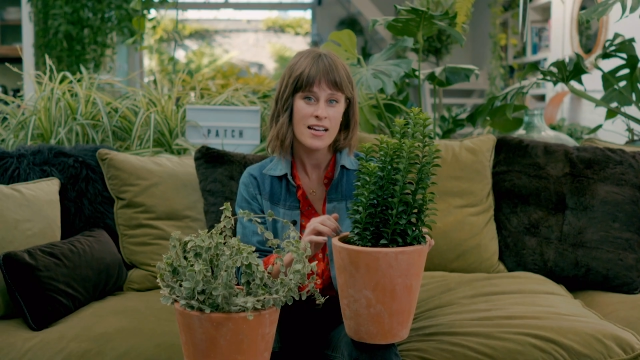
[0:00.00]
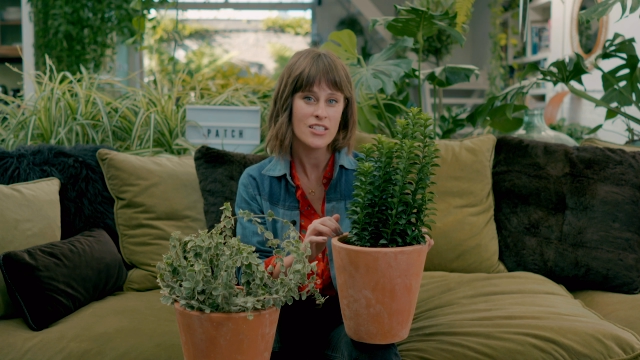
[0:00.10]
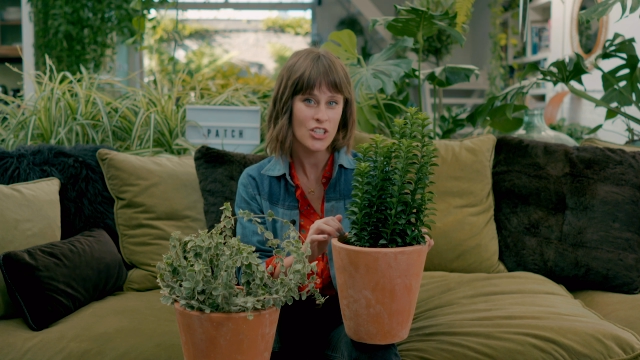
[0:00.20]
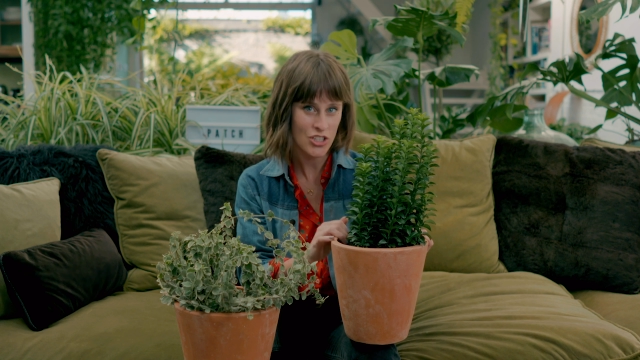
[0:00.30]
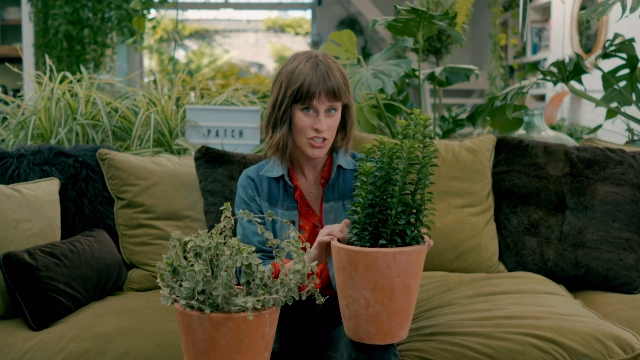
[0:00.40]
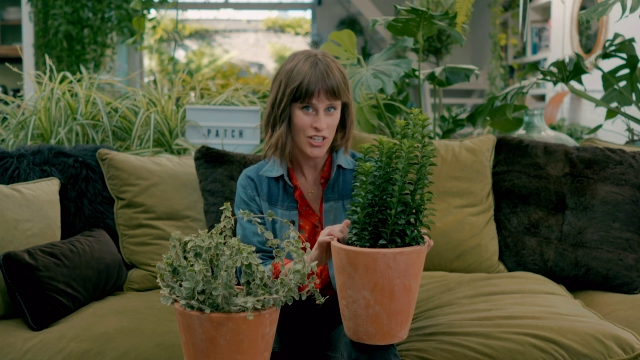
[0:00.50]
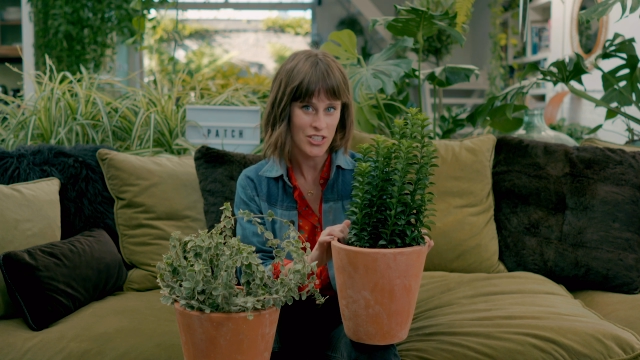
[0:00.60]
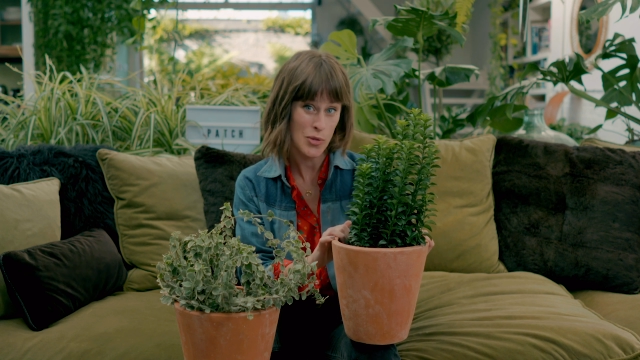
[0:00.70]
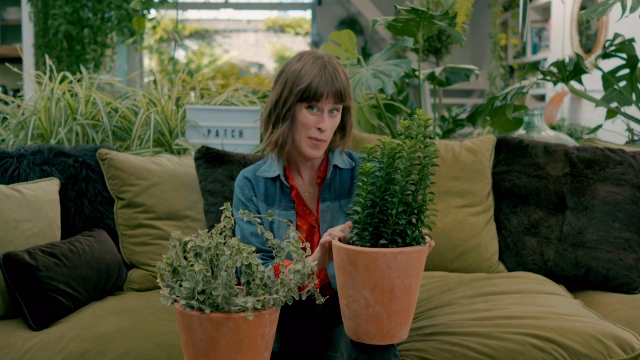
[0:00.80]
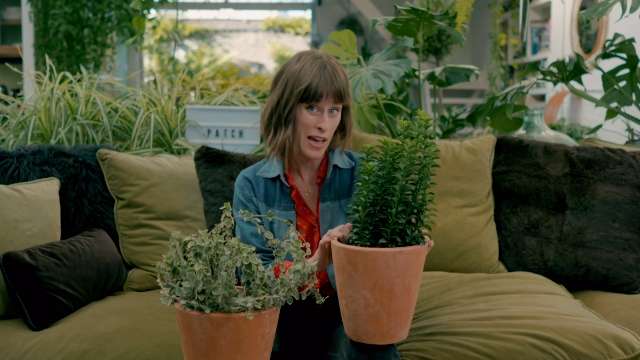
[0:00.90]
there's a good
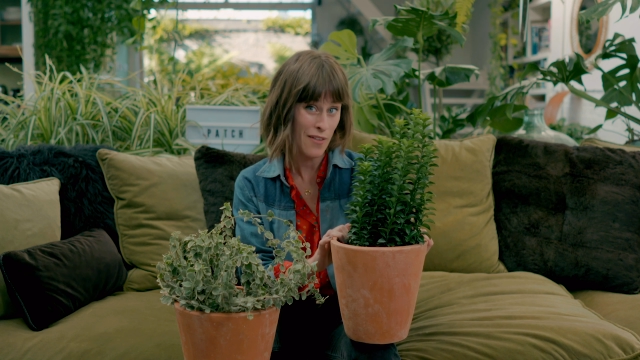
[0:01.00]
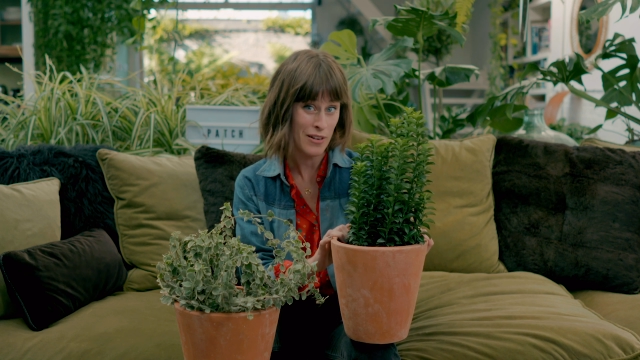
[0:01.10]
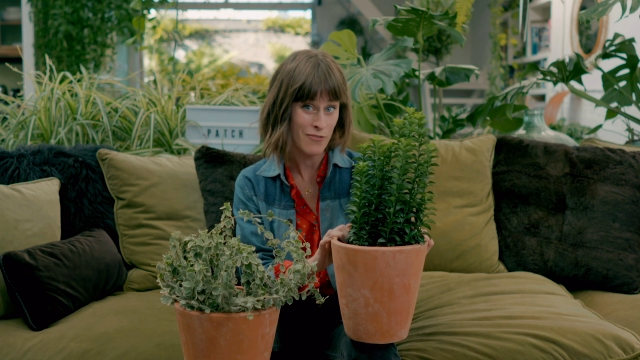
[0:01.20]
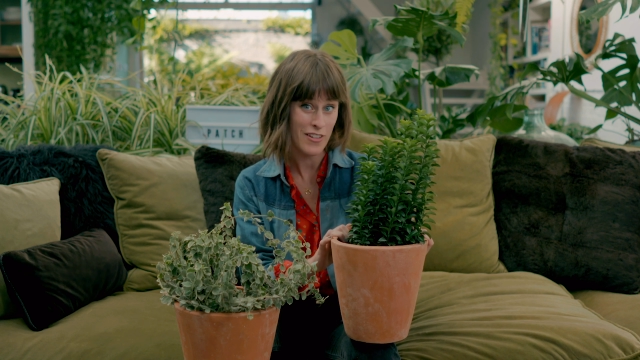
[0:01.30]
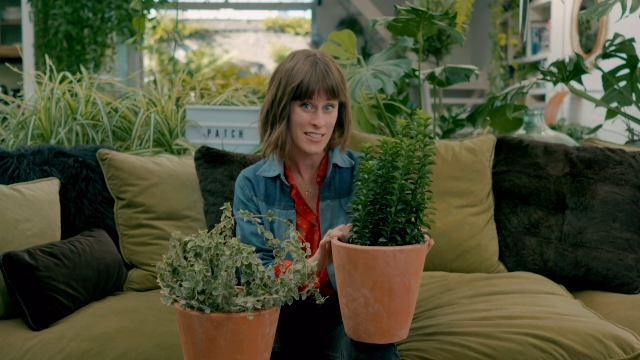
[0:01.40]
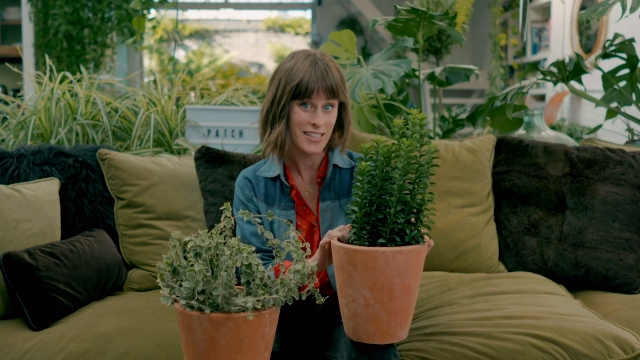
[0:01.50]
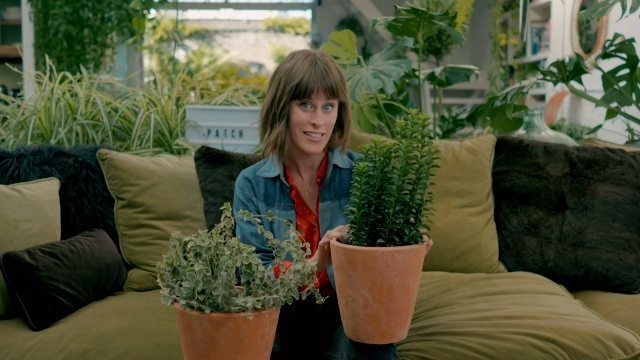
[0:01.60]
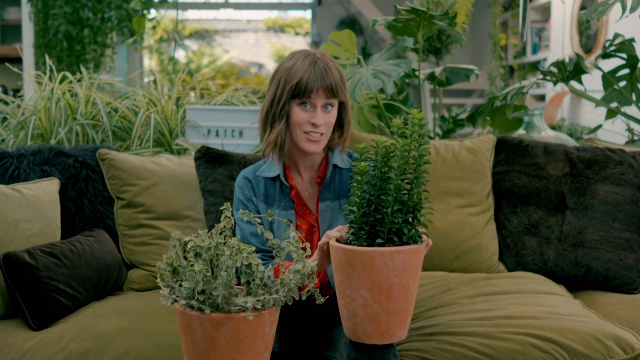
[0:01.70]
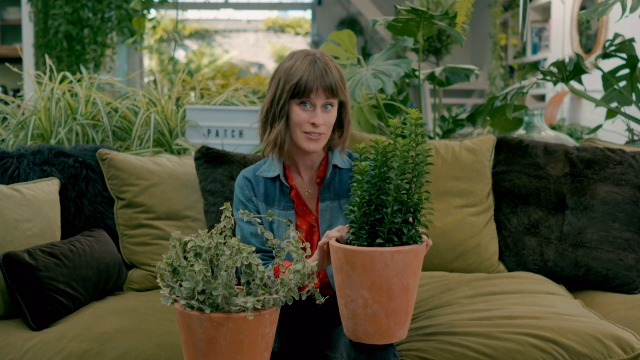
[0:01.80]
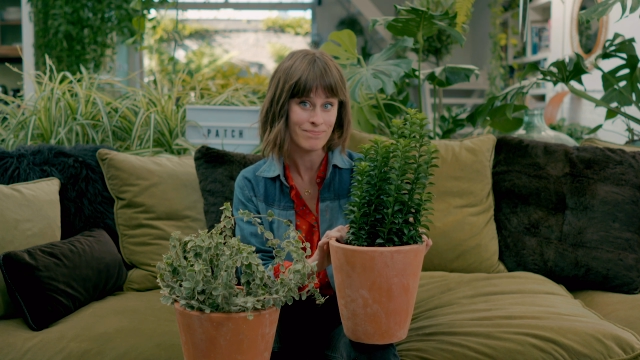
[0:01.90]
chance you might have an
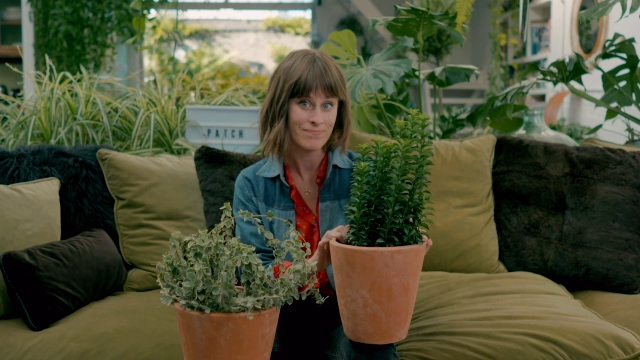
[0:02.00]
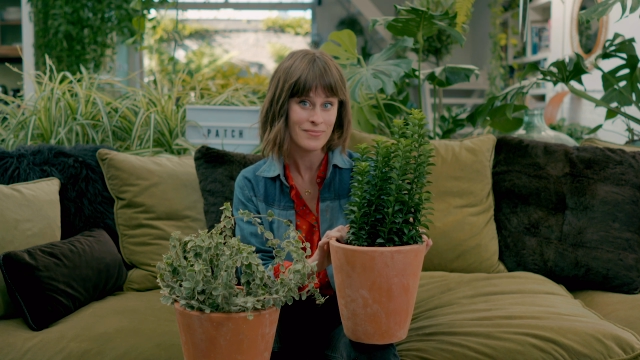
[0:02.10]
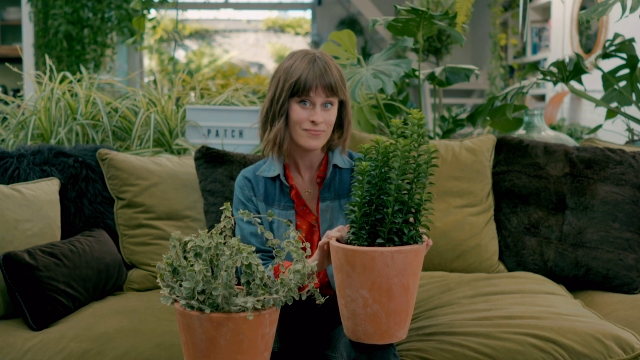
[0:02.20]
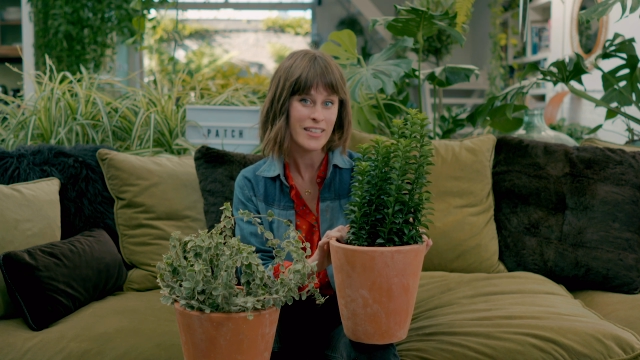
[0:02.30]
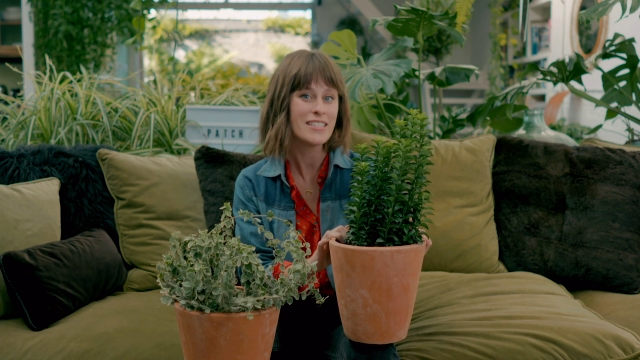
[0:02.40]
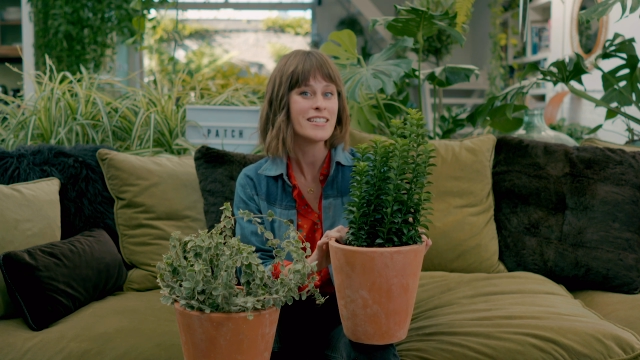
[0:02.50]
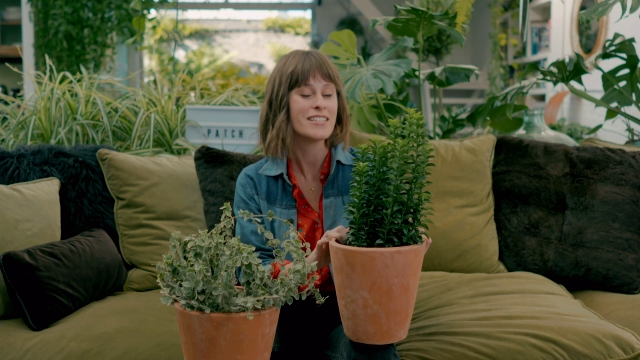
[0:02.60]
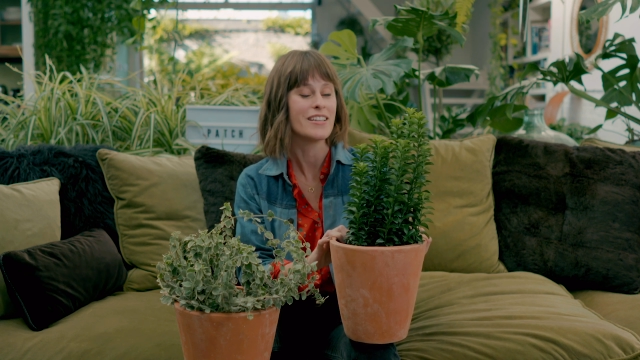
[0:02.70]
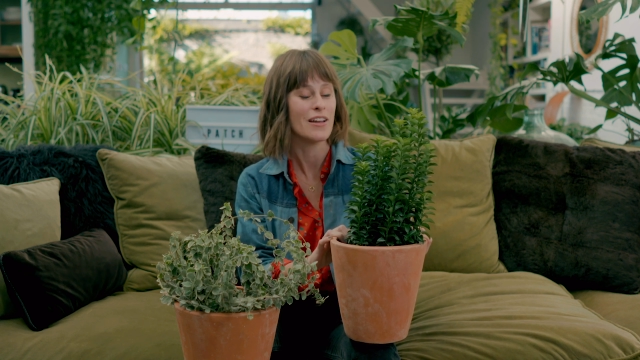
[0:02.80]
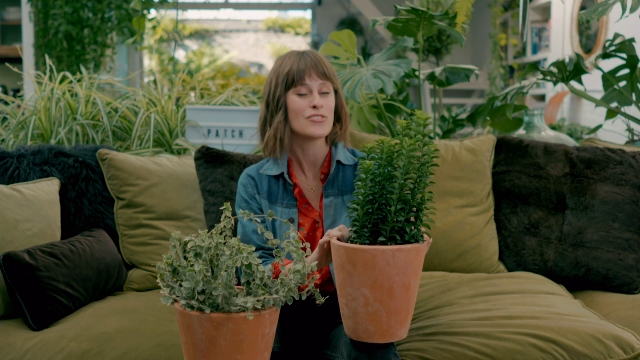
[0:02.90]
infestation. It's
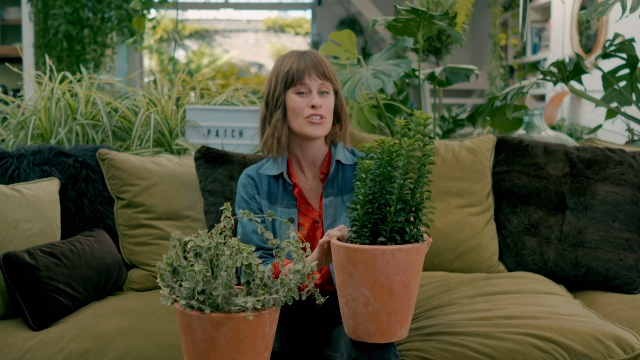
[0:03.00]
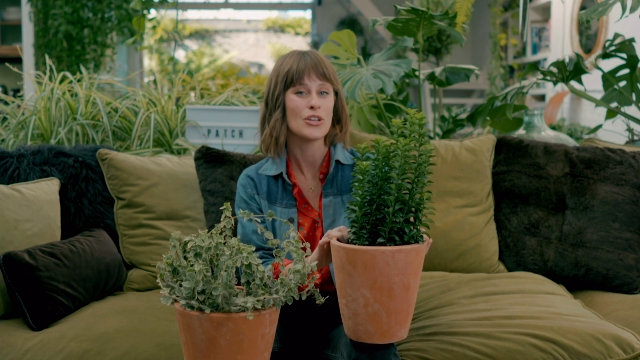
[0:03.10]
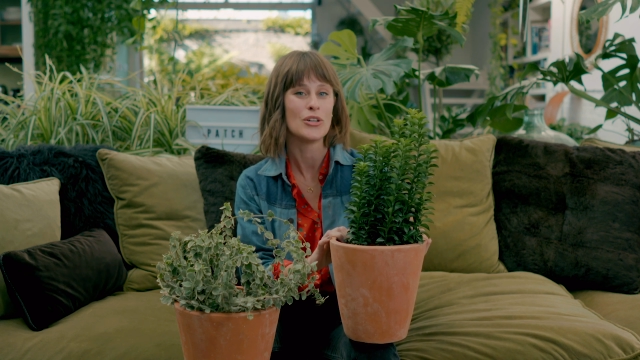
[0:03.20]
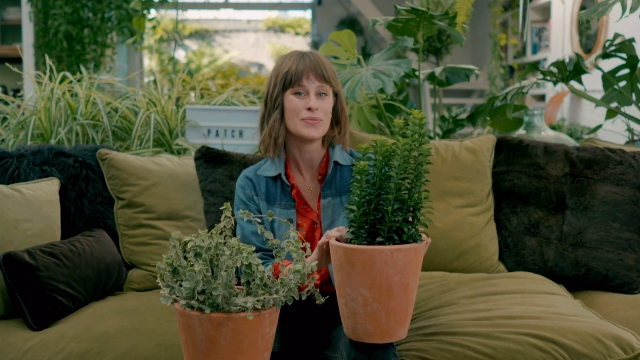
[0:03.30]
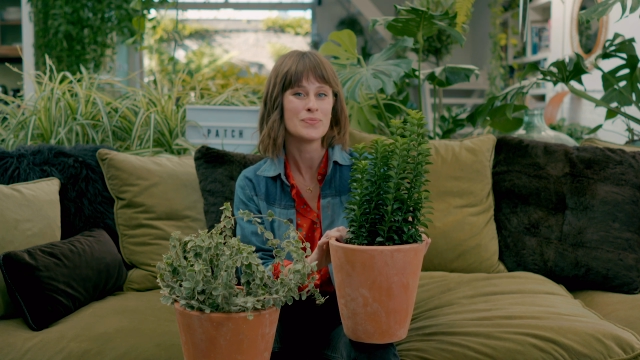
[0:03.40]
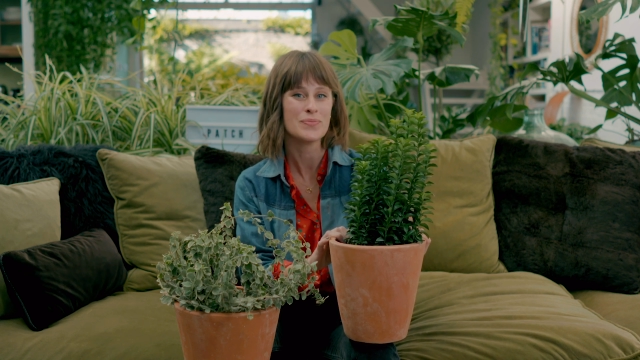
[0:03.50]
easy enough to cure.